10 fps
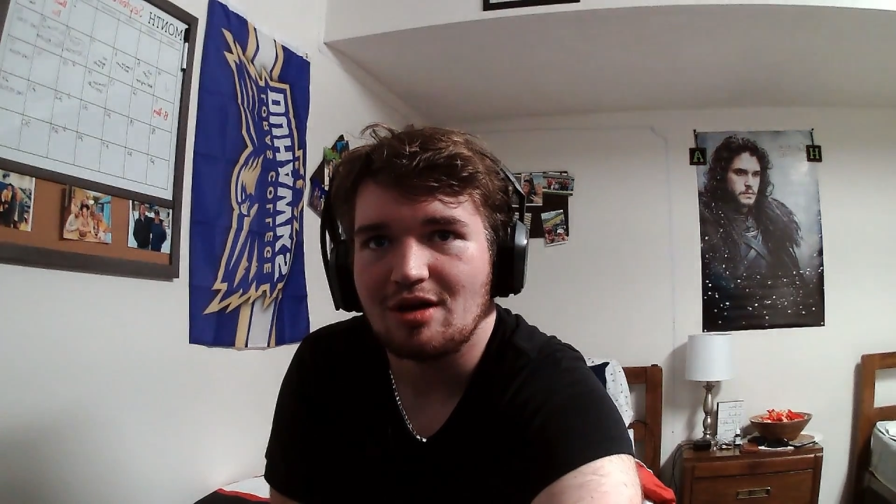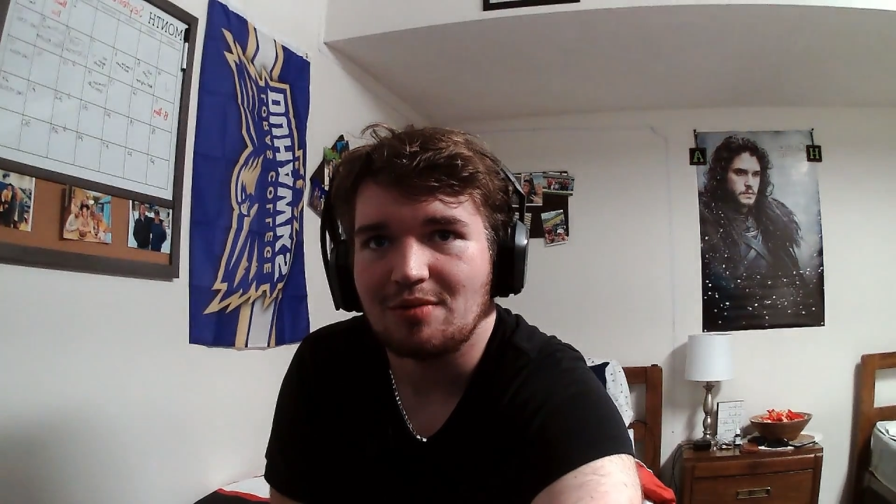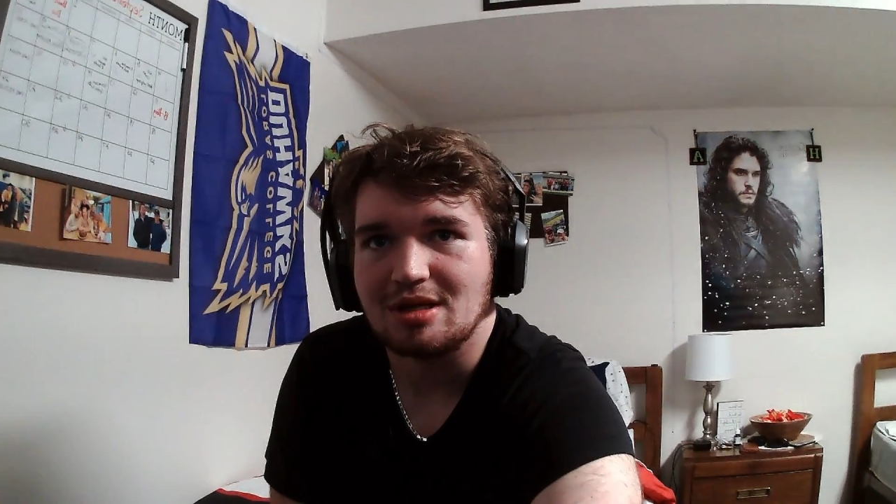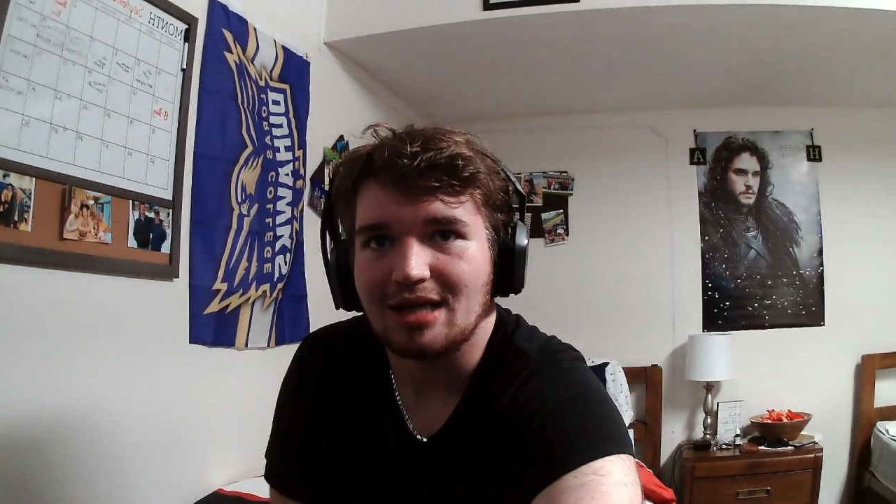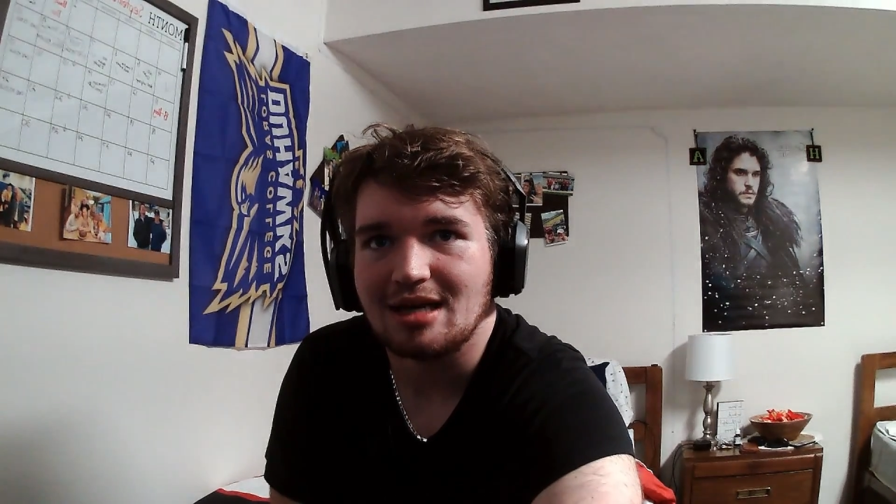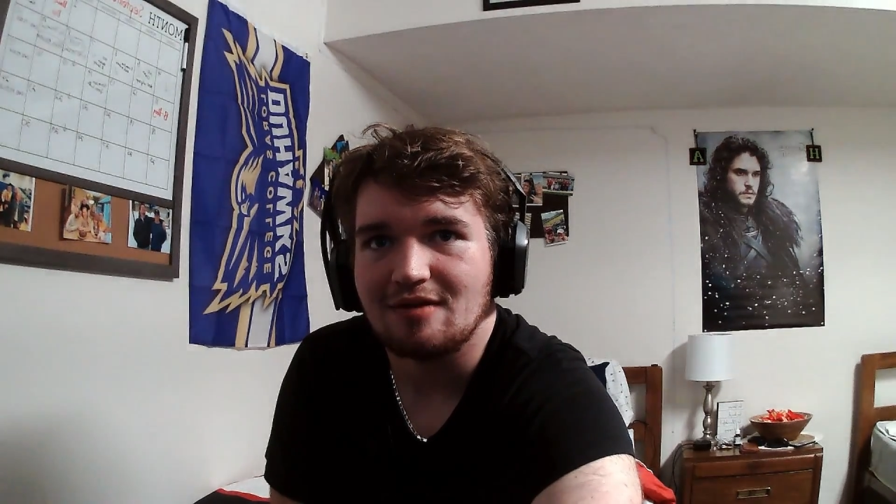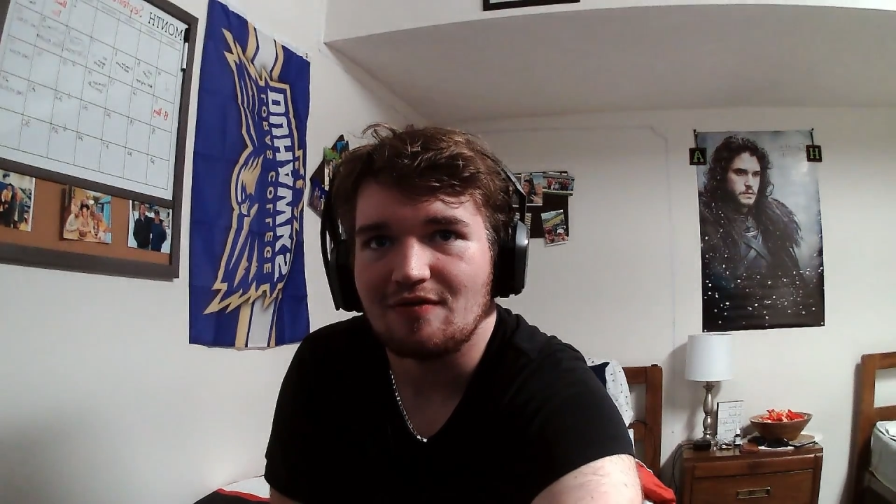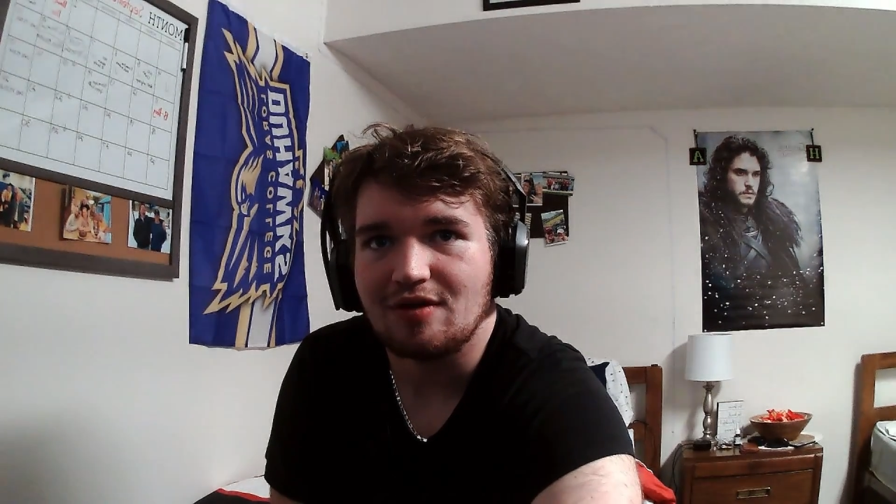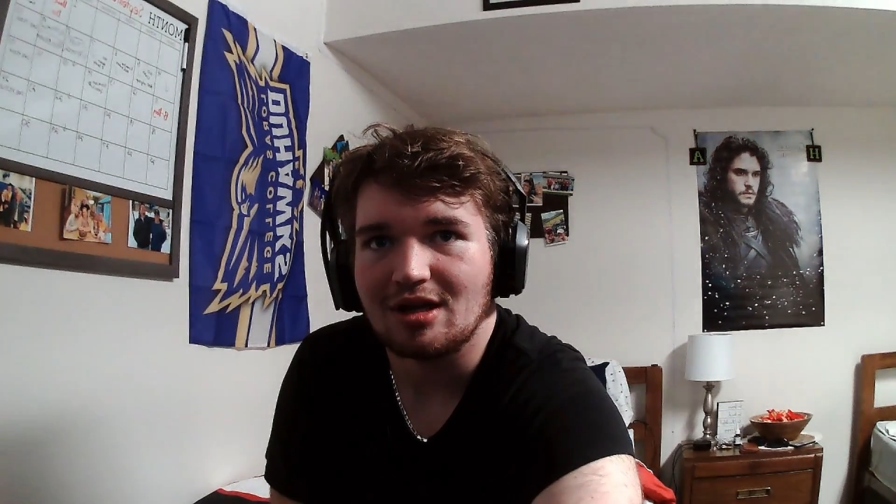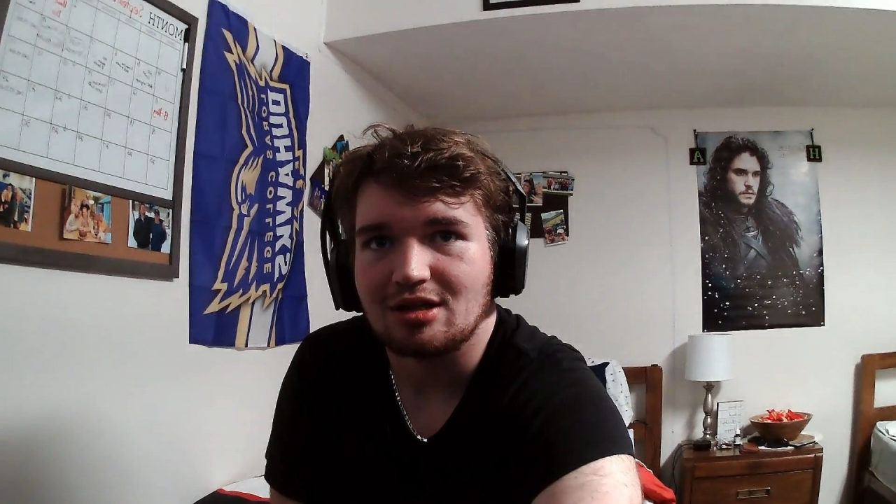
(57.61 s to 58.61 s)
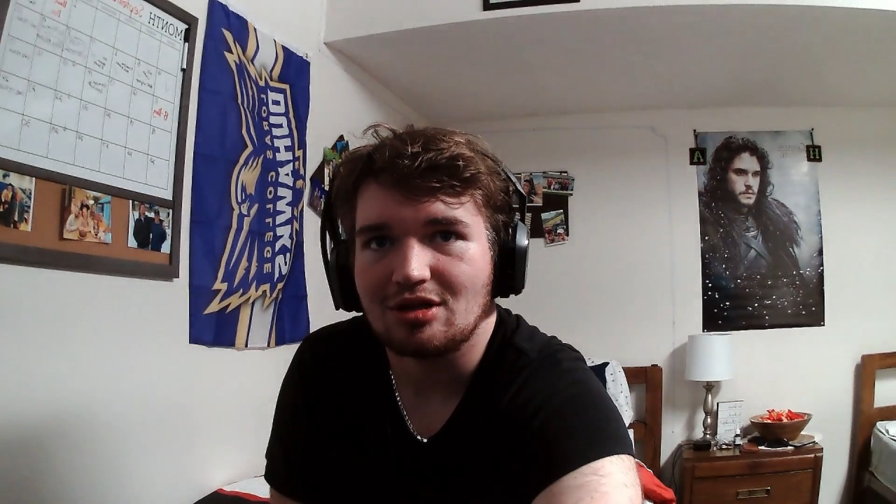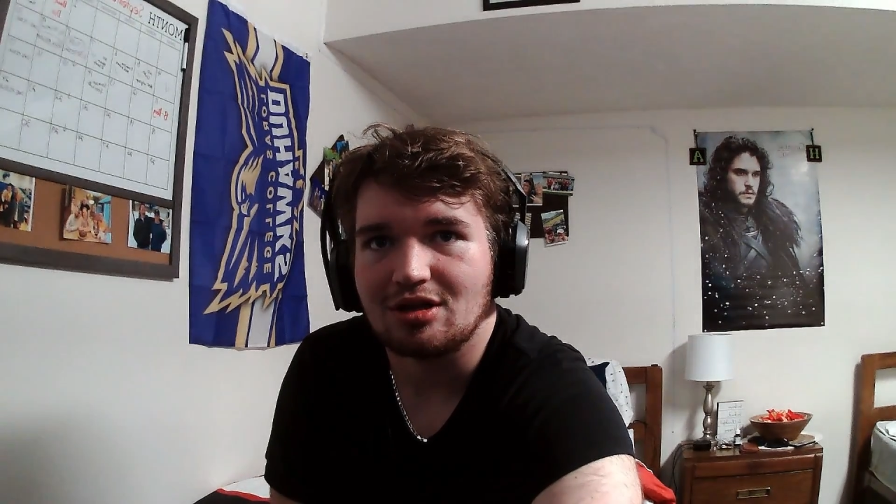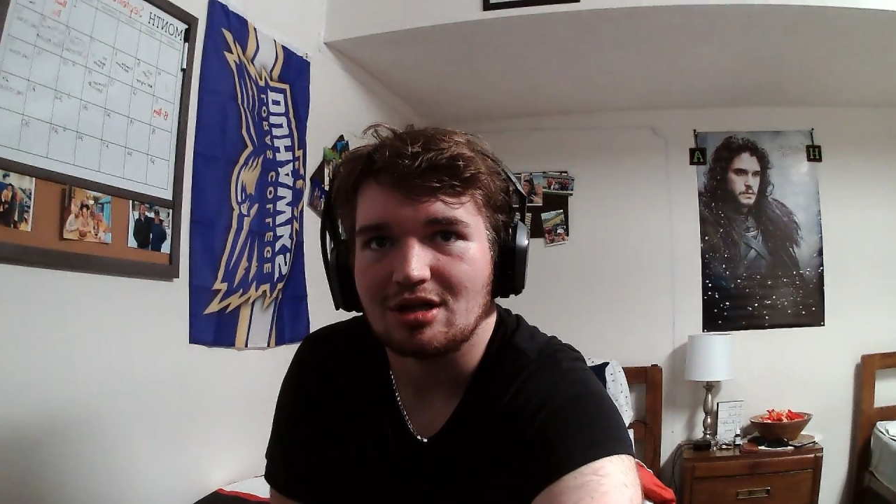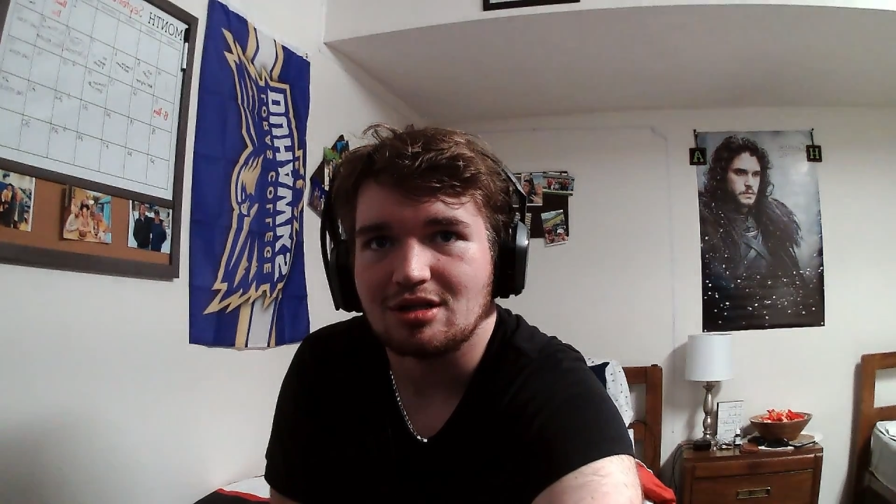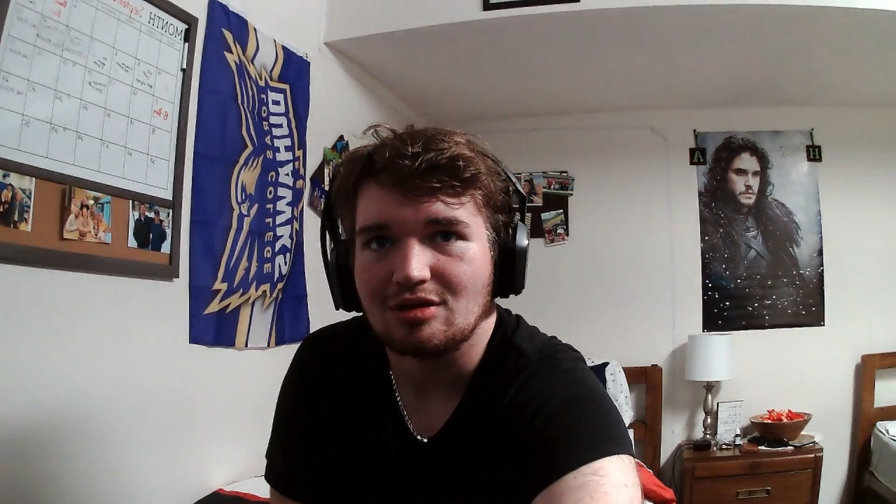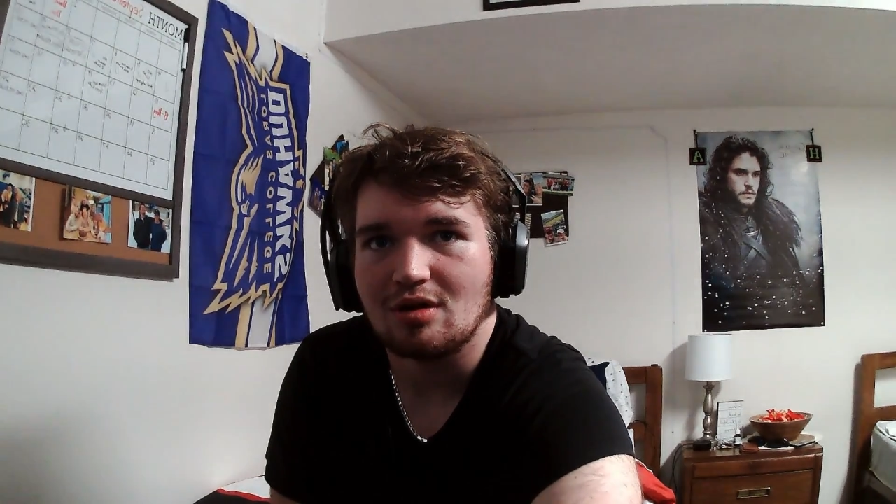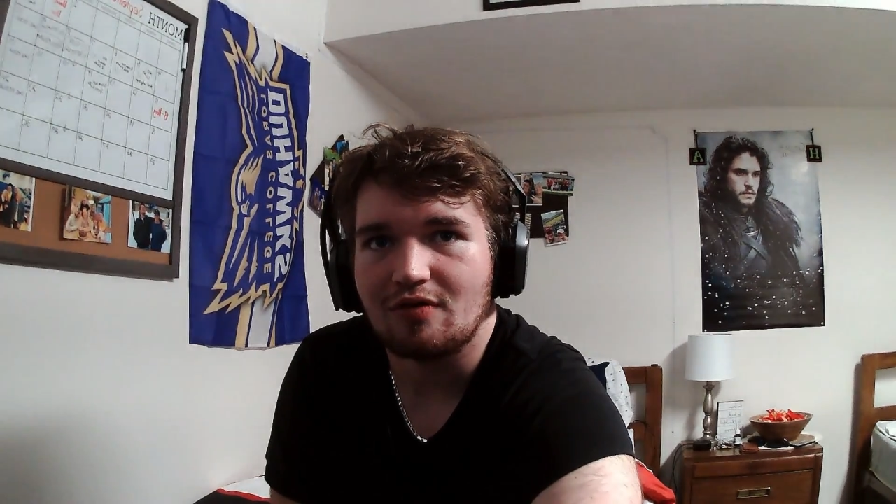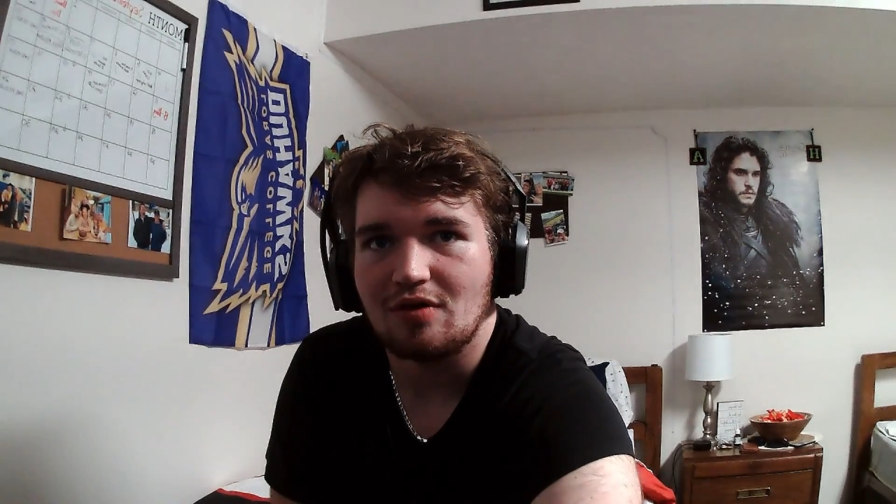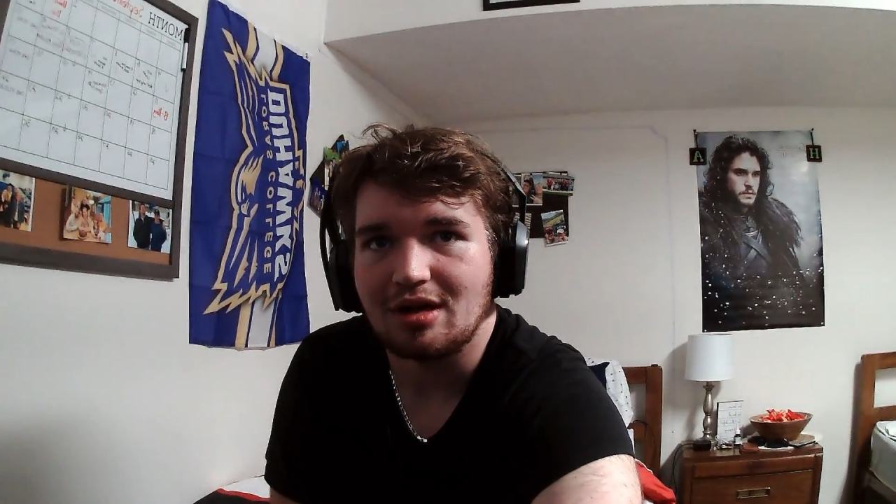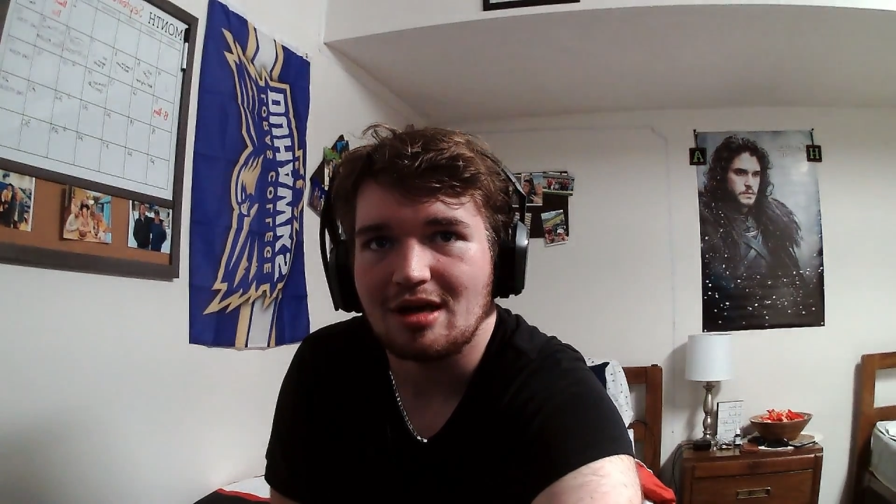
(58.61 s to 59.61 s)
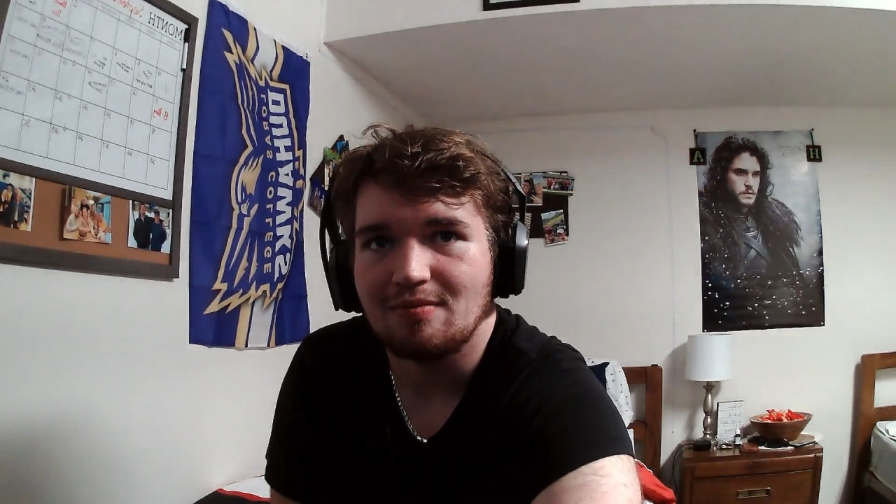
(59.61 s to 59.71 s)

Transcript: now because I didn't feel like looking on the Twitter for it again